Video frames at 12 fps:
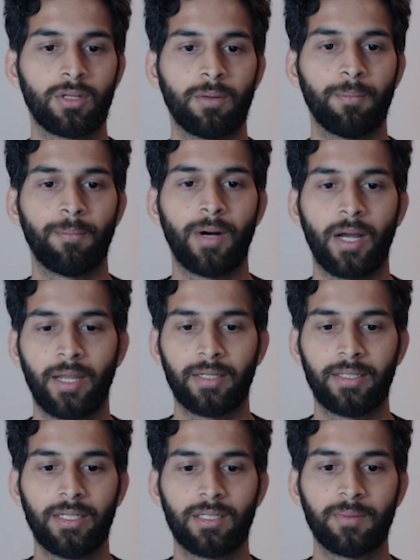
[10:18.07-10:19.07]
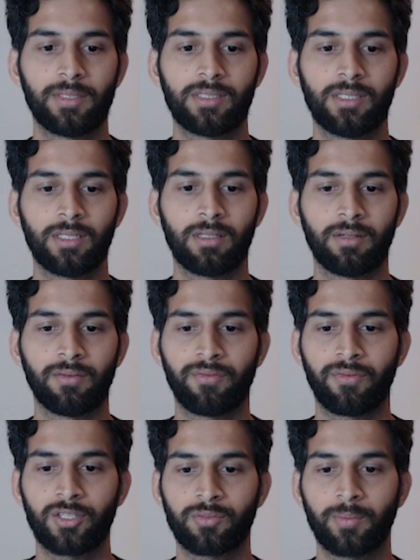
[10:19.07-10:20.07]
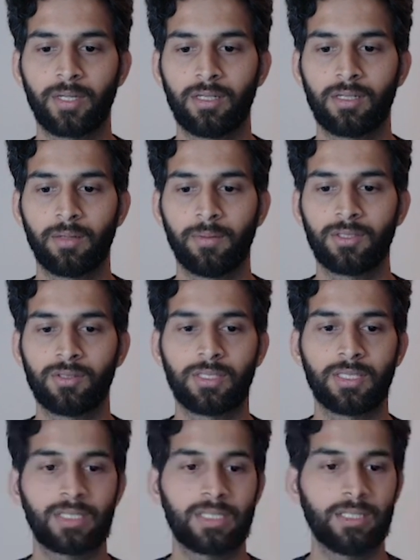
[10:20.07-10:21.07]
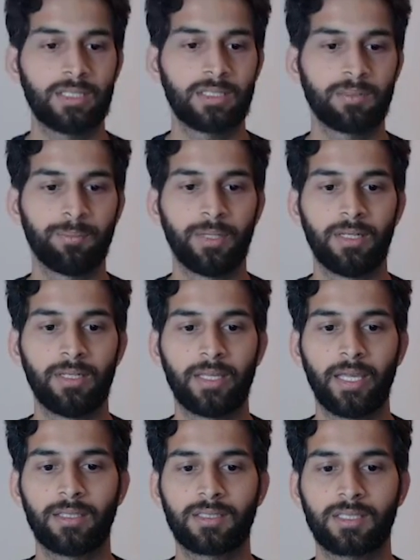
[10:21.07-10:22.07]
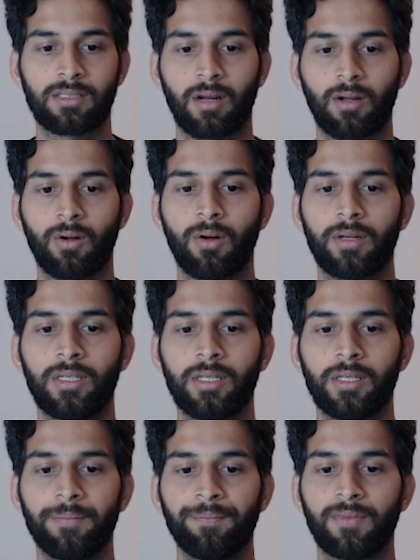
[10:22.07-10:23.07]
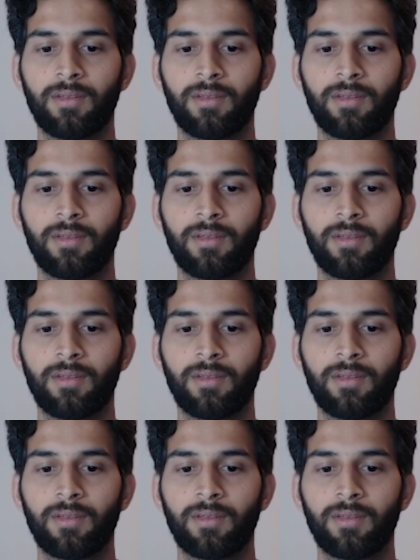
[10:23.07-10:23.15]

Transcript: my database here, refresh my database, you can see this Bill Gates record here.